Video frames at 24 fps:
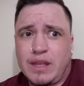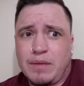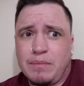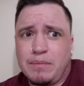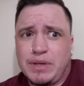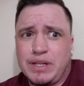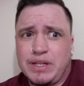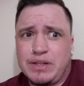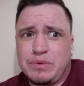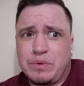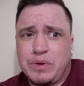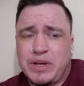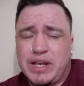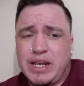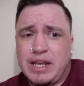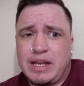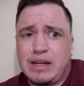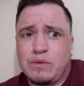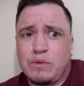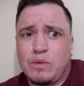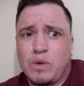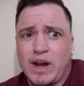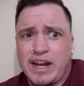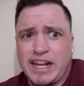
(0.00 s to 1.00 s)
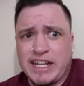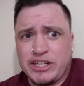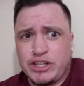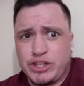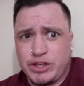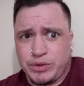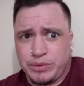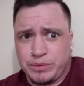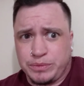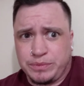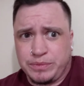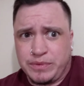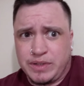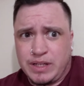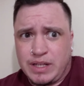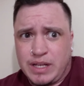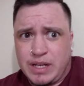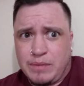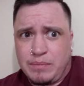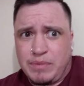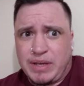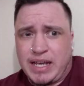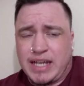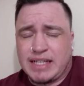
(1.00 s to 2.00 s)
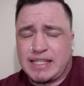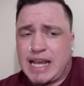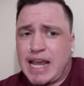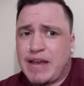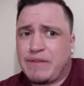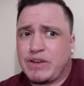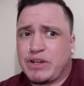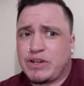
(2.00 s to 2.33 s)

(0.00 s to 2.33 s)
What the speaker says: between 1 and 2, because I have